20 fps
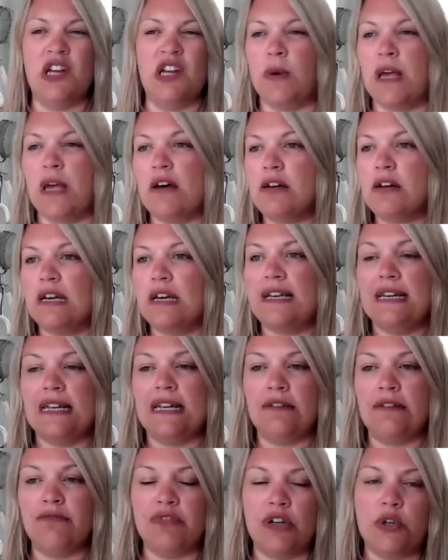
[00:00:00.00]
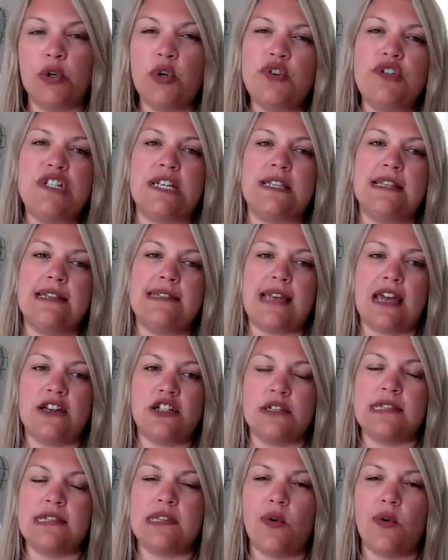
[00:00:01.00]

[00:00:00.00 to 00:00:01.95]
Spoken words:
We are clearly recording the session,